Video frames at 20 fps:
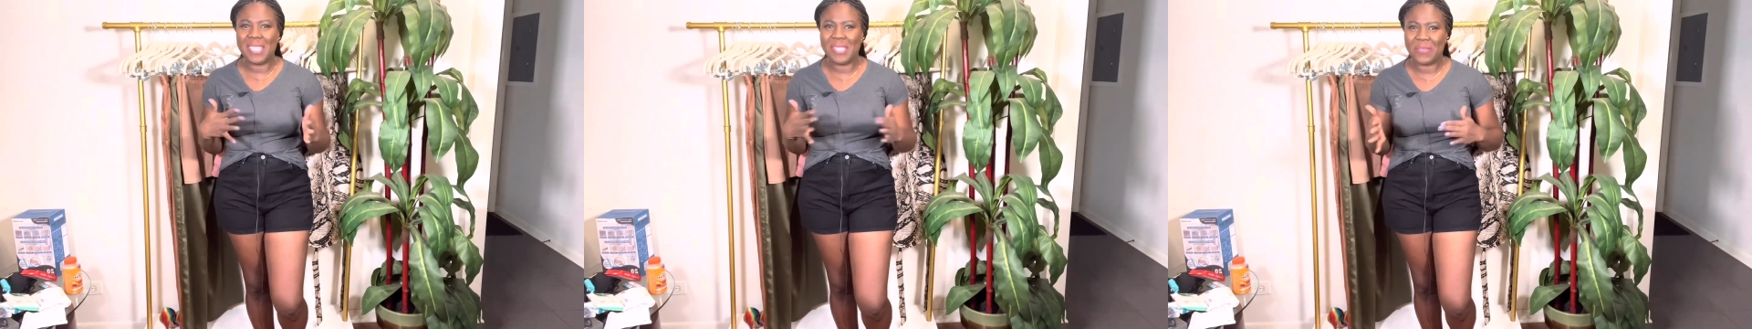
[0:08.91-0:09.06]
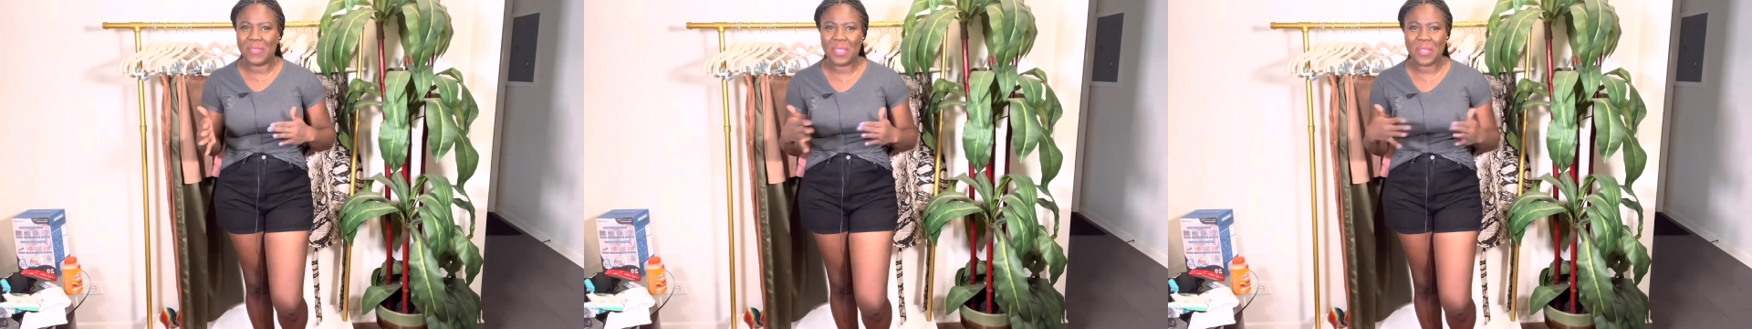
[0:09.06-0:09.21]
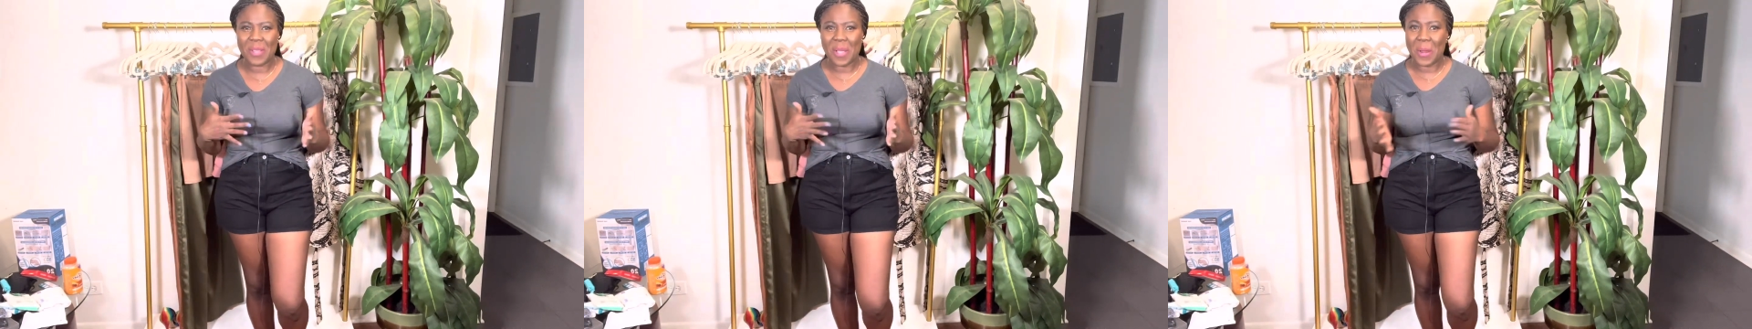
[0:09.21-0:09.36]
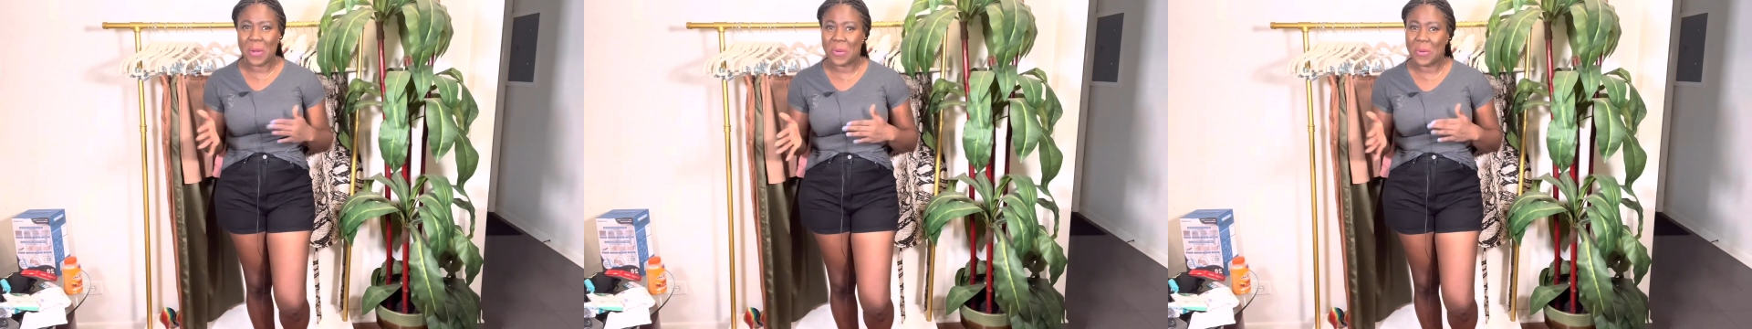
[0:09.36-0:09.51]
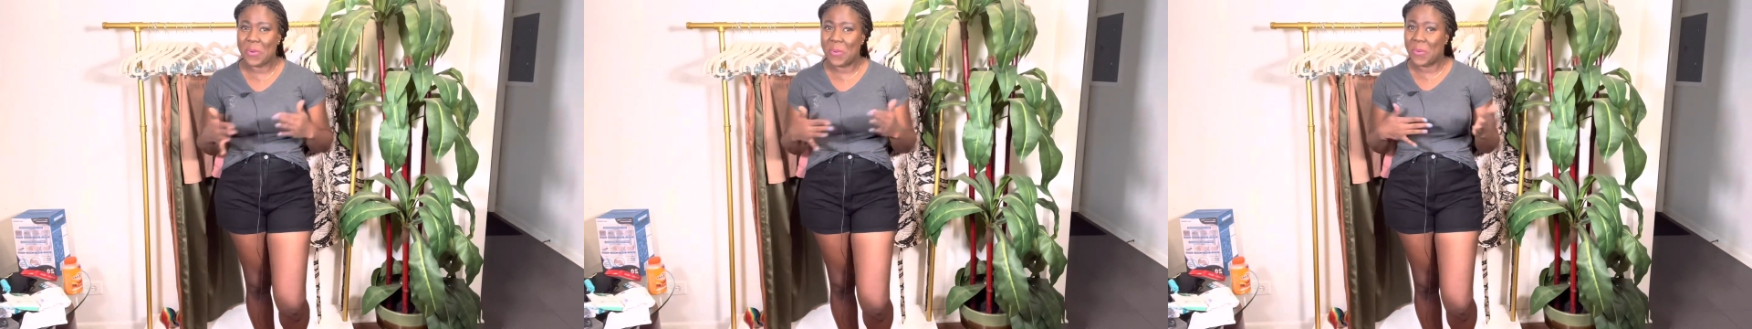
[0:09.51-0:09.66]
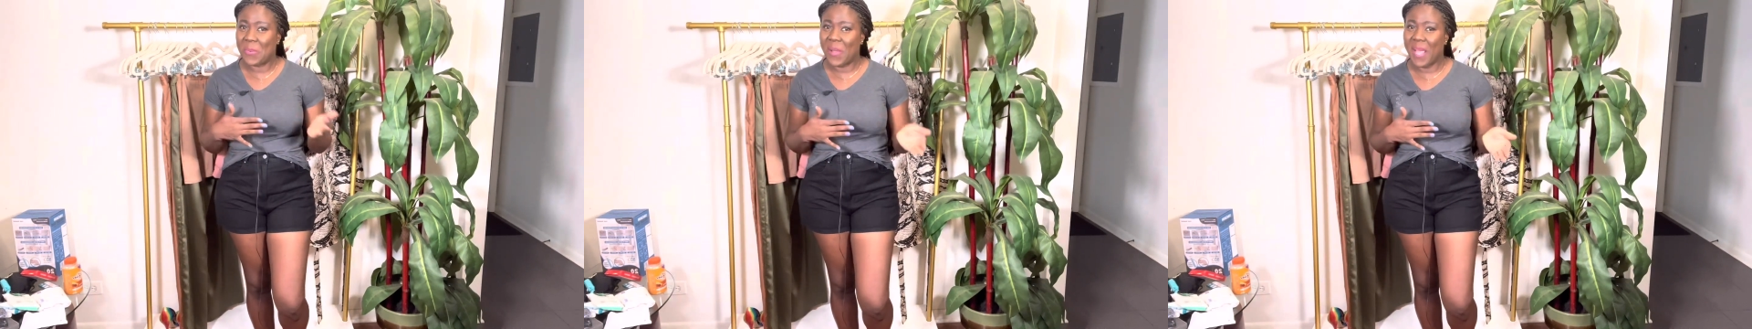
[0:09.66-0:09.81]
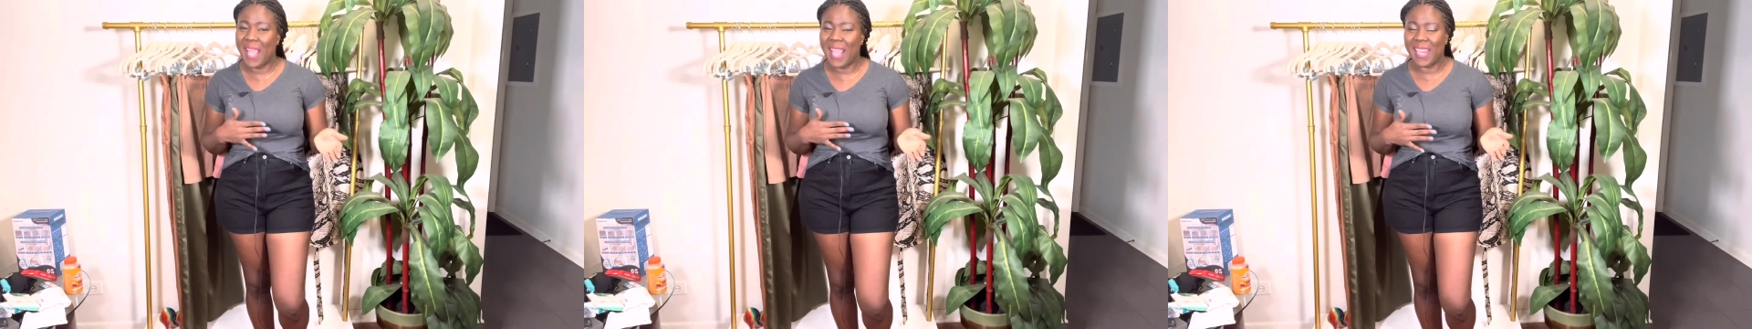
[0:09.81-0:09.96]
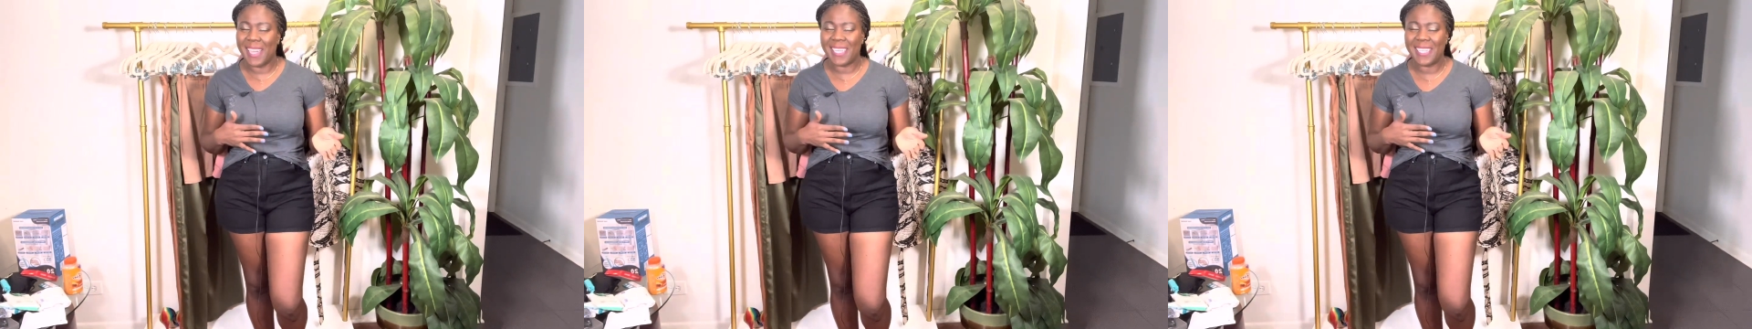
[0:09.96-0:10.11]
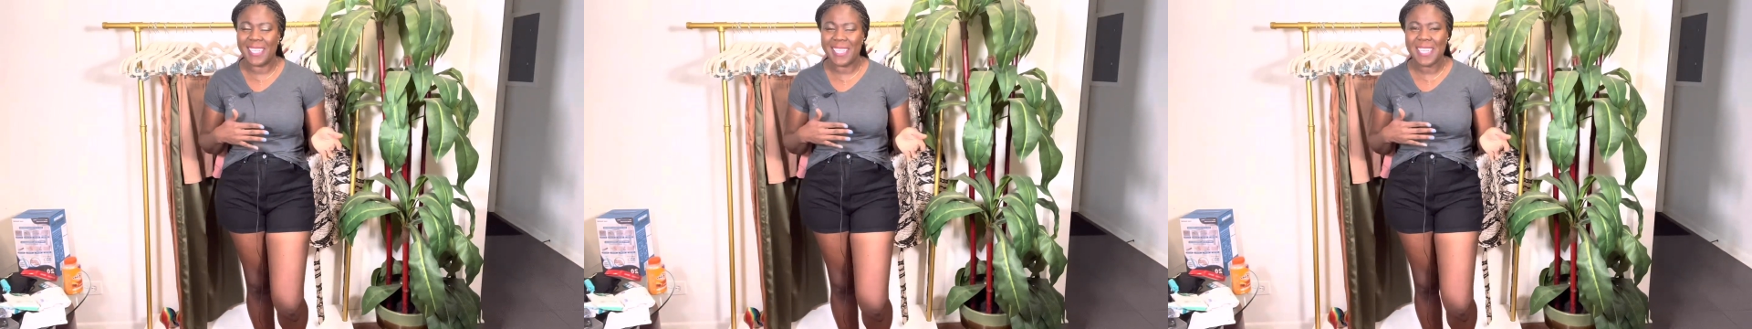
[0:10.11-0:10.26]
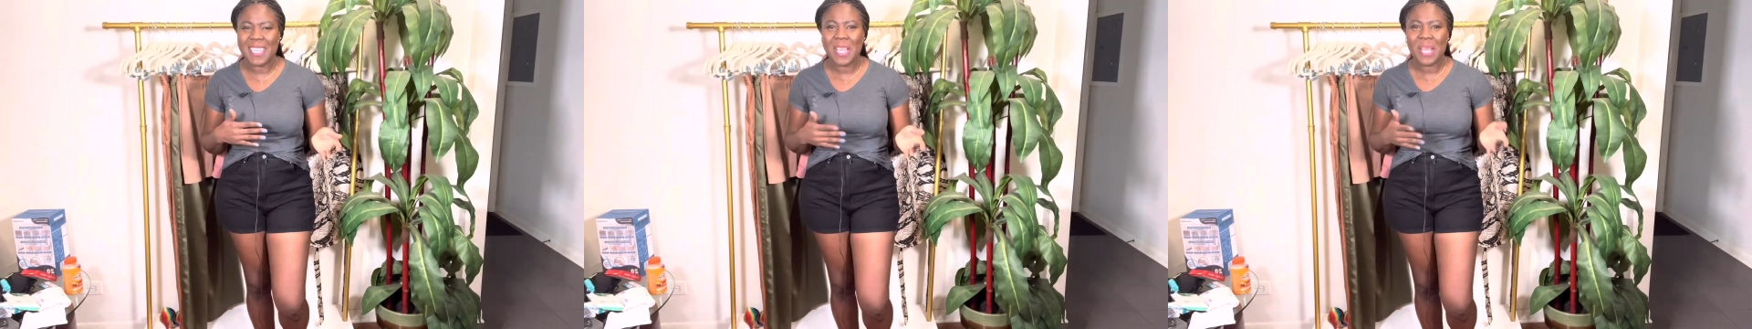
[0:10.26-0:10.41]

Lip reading: this video, I don't know when,